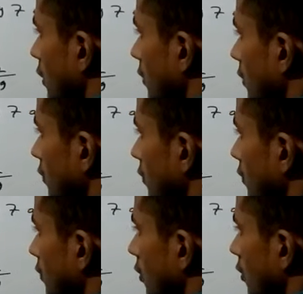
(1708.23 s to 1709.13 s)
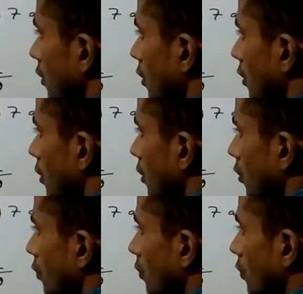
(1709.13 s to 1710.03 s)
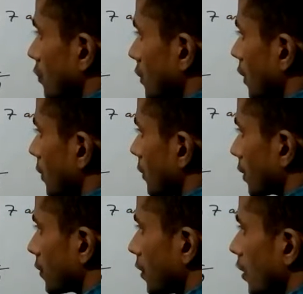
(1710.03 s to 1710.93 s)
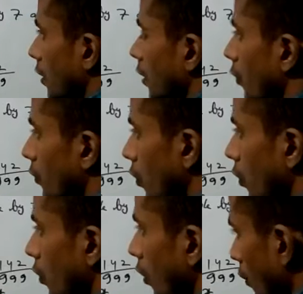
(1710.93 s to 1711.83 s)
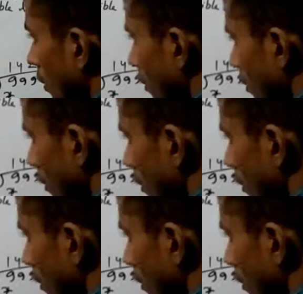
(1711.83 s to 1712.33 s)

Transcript: Yes, man. 7. Now we got our